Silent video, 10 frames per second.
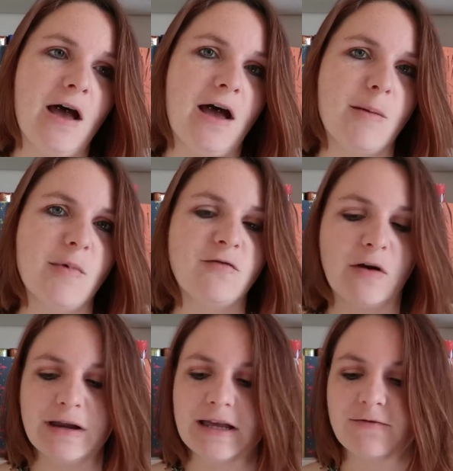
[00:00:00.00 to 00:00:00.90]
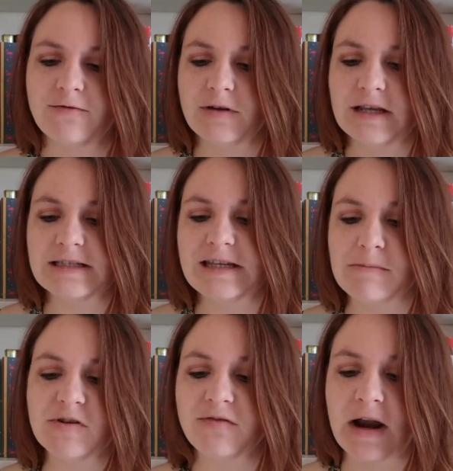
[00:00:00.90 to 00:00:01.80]
very
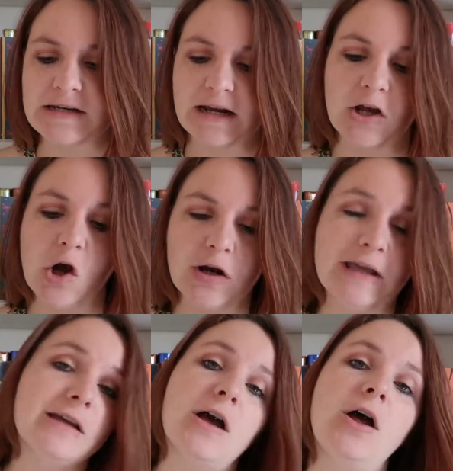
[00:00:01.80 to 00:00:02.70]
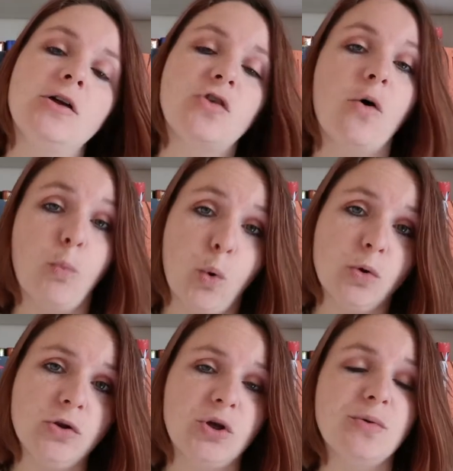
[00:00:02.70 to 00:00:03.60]
esteemed friend and colleague Tom
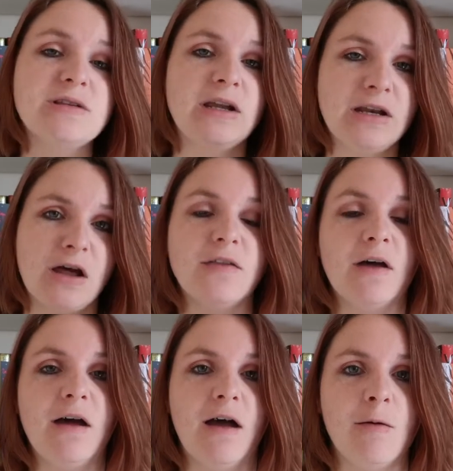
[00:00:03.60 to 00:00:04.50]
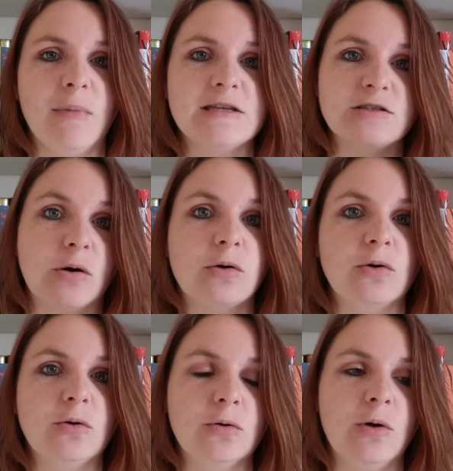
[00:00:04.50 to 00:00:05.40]
Wall, who is another
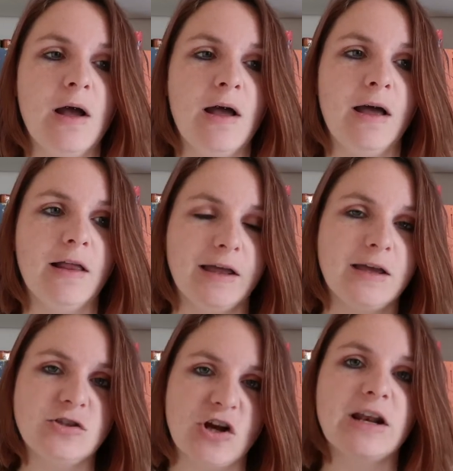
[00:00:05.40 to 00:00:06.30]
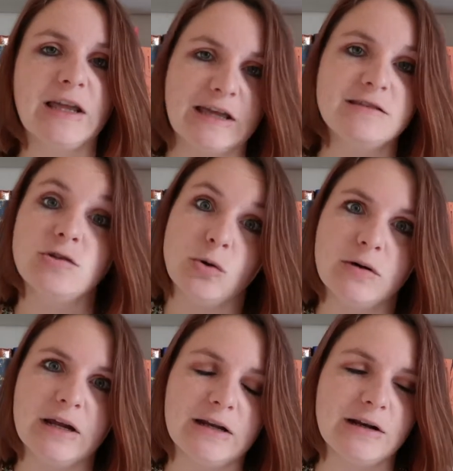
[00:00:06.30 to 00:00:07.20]
historical juggling
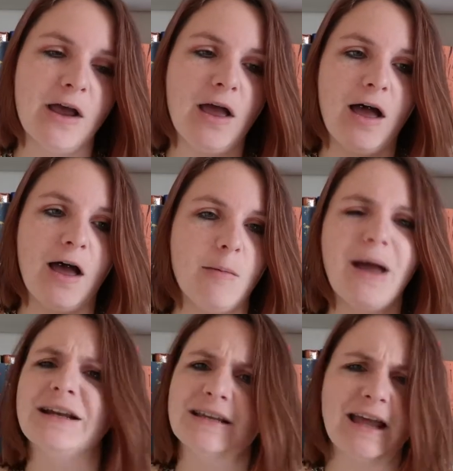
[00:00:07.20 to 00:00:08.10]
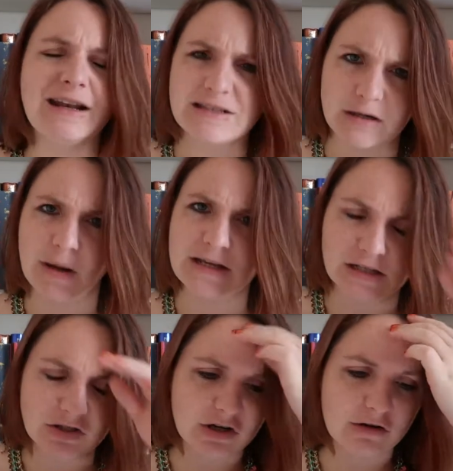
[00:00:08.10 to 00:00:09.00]
historian, and again is an
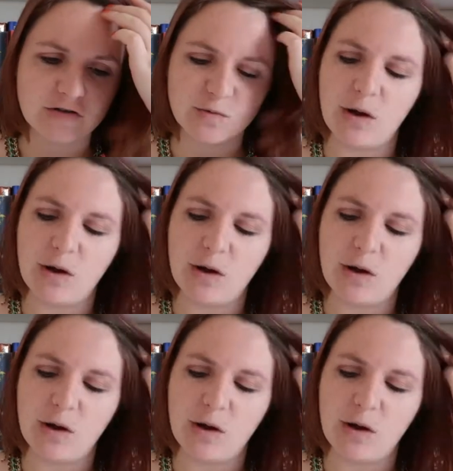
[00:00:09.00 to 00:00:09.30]
amazing juggler as